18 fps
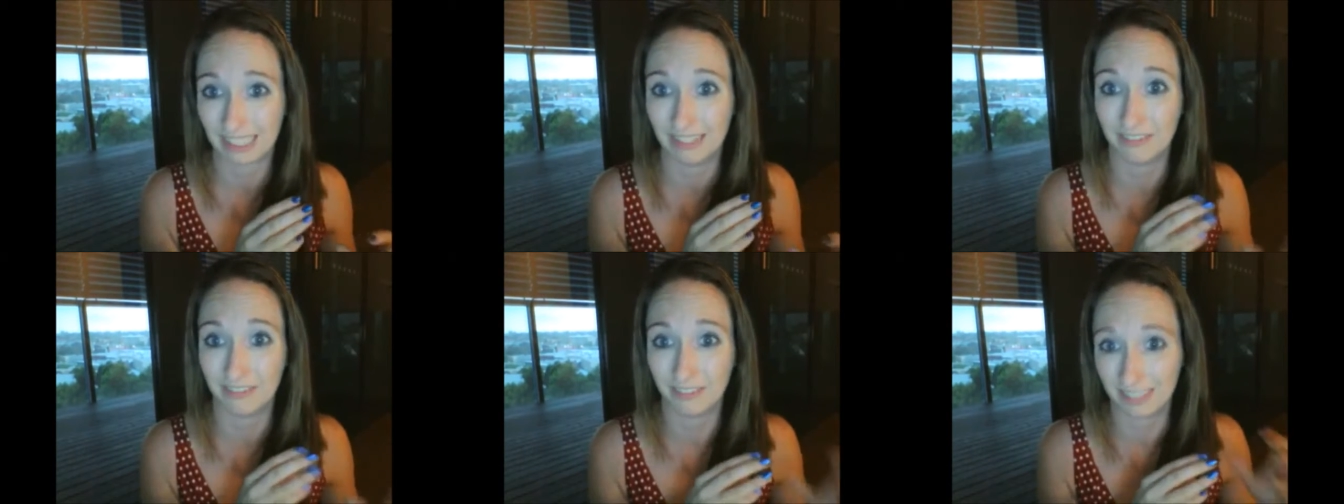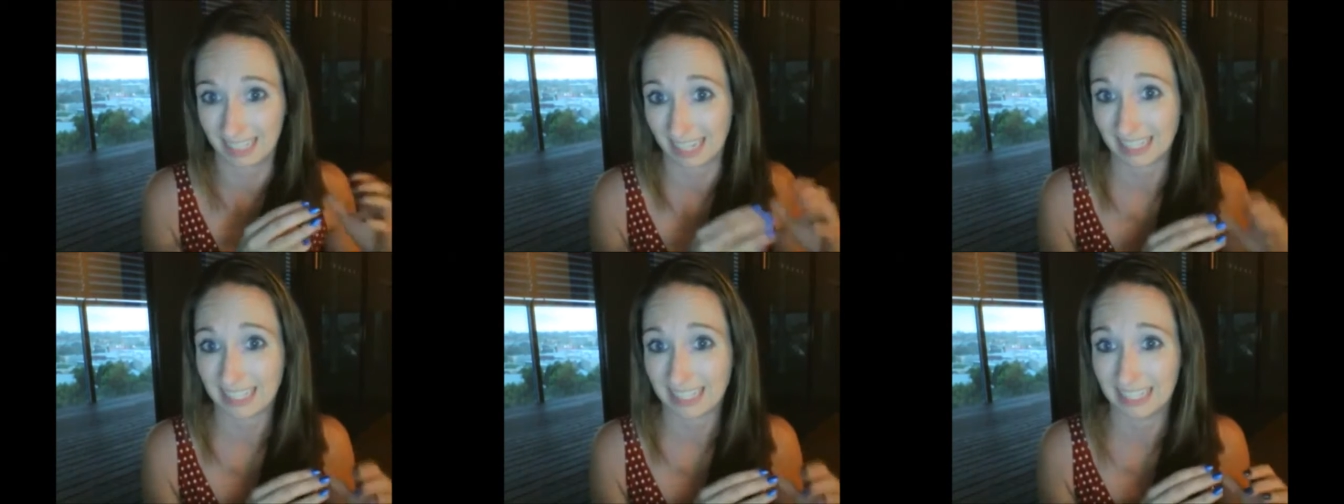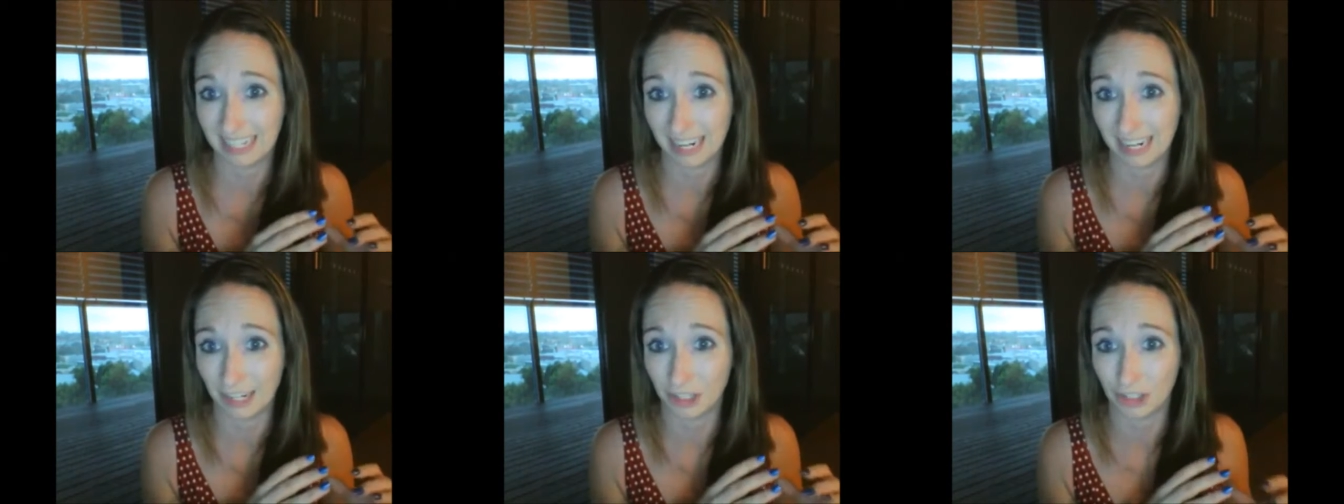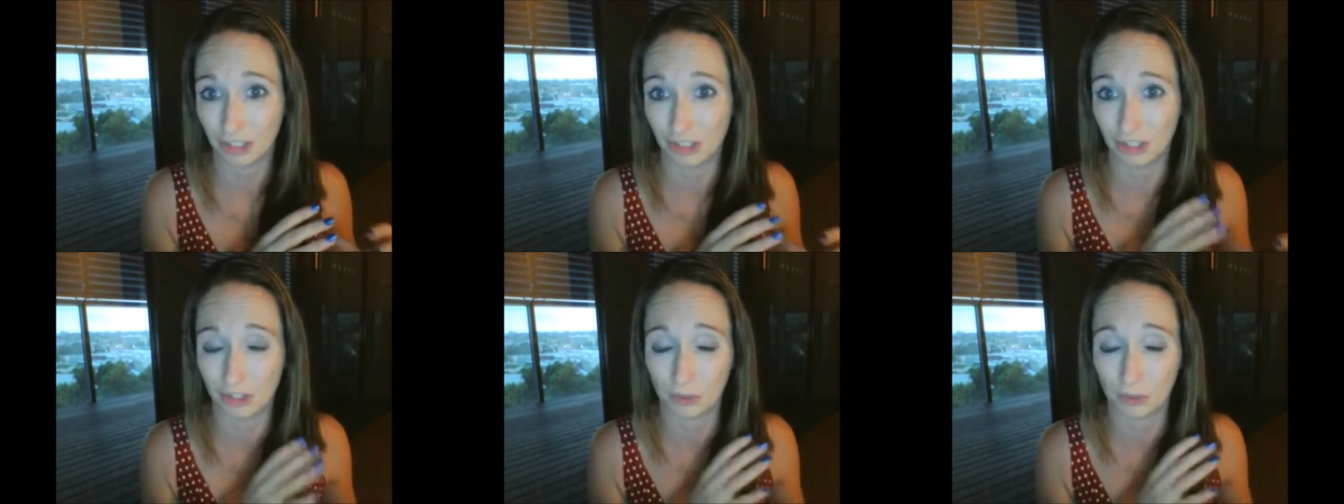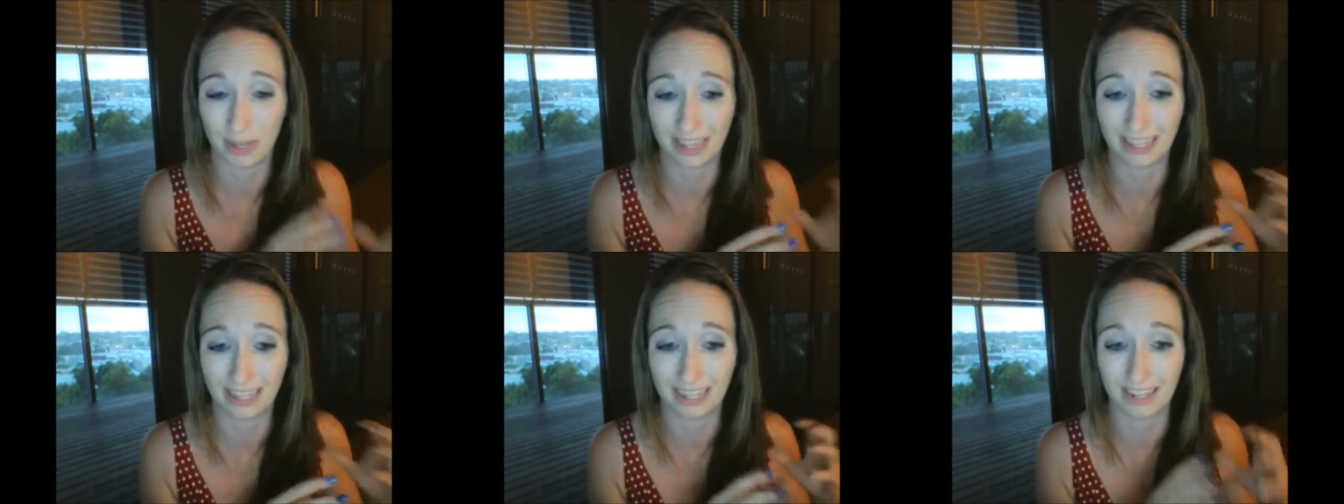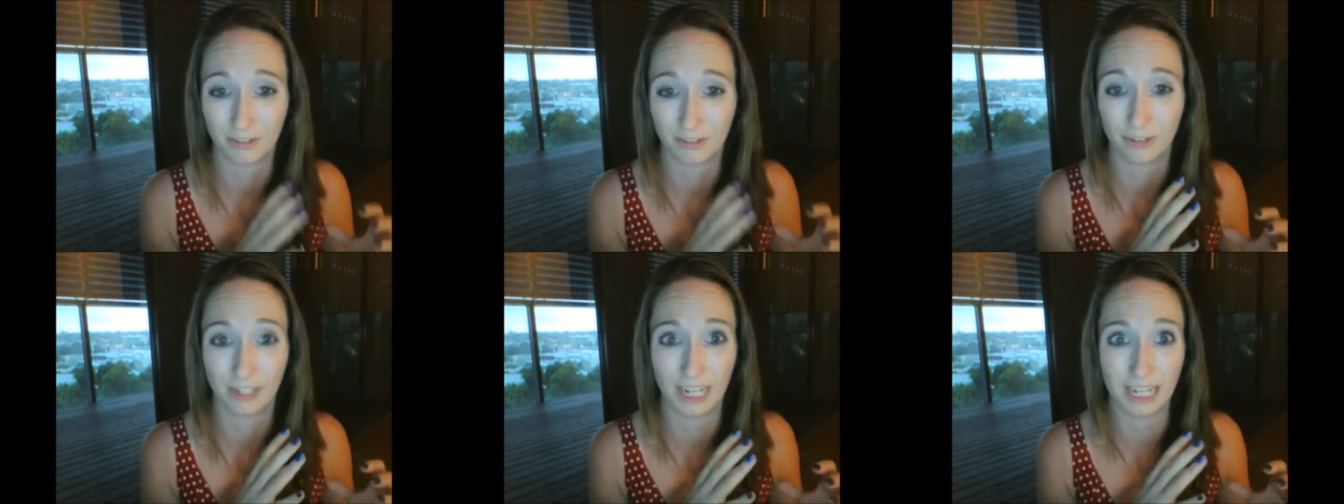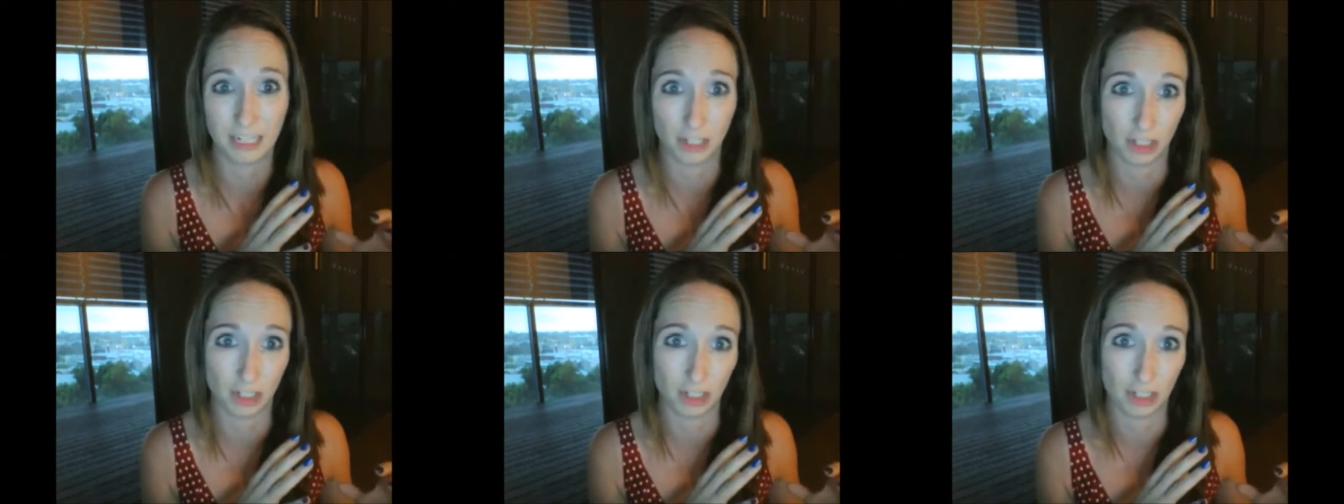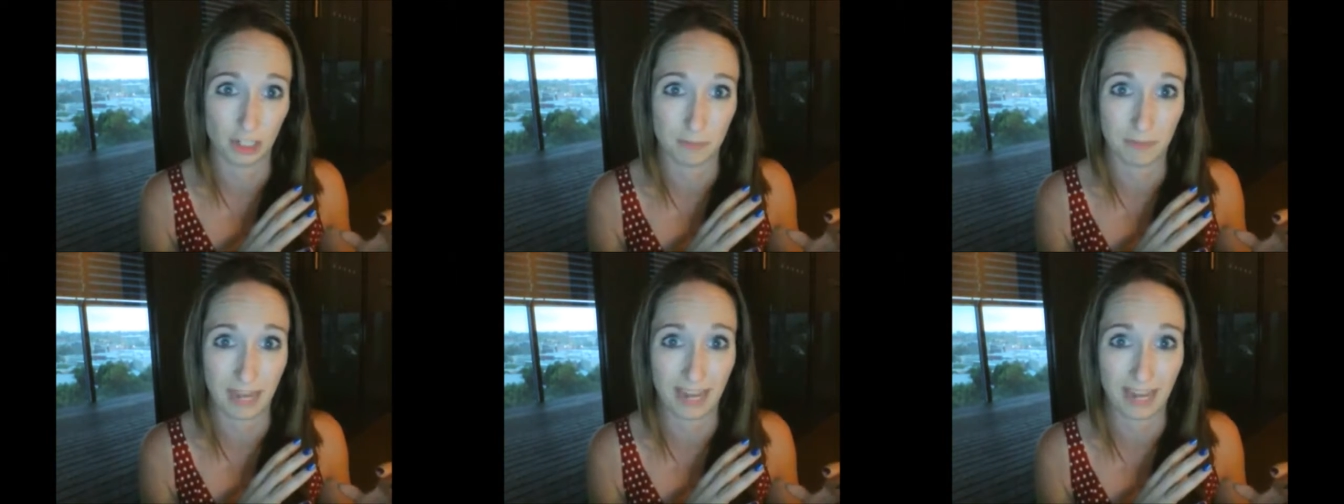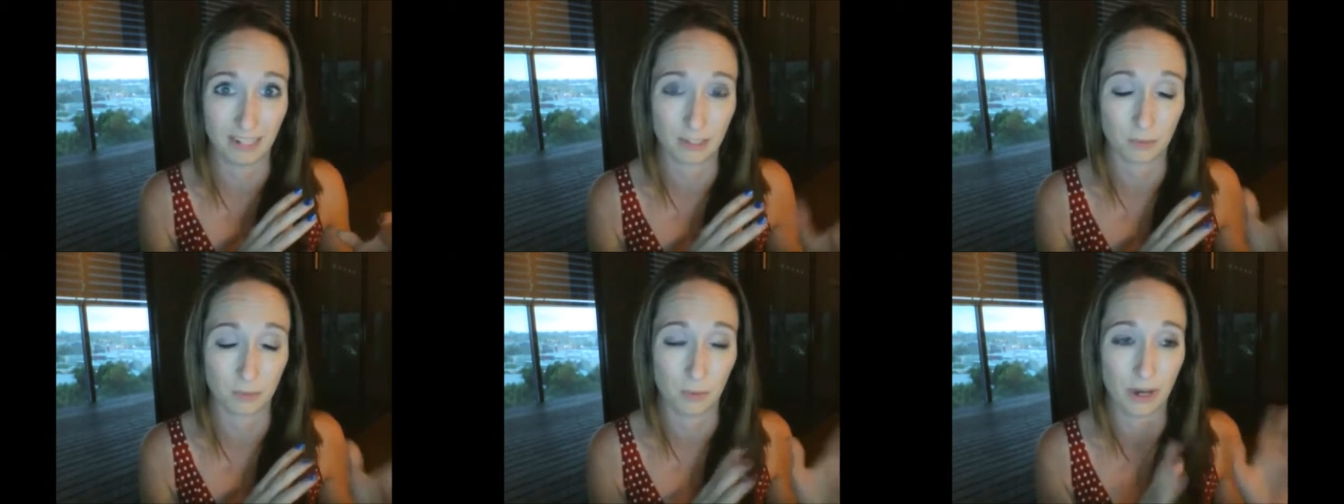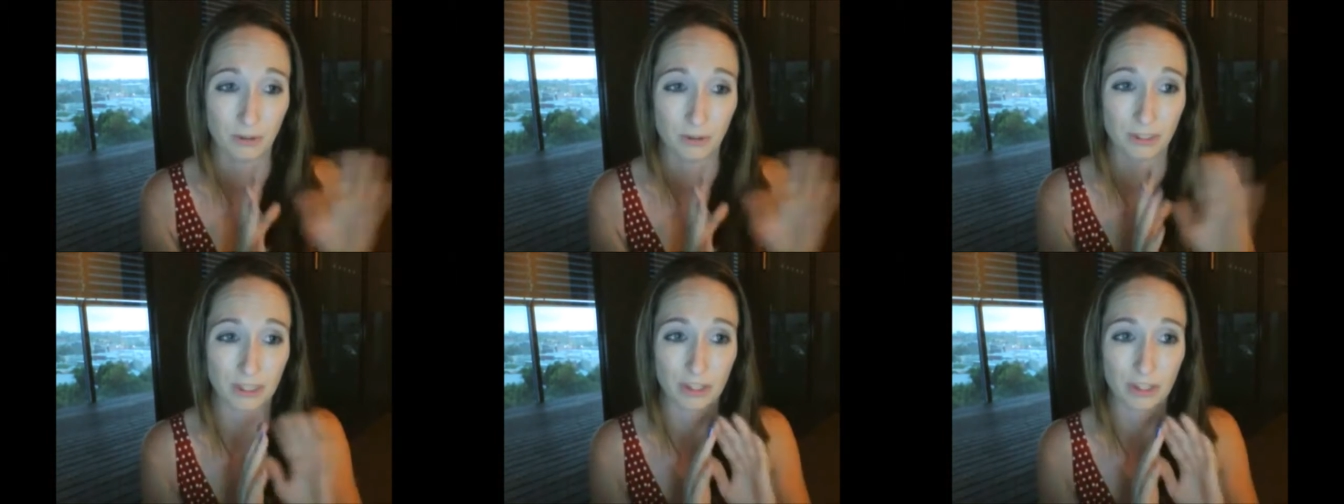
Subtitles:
sort of destination to where the other relationship had as well.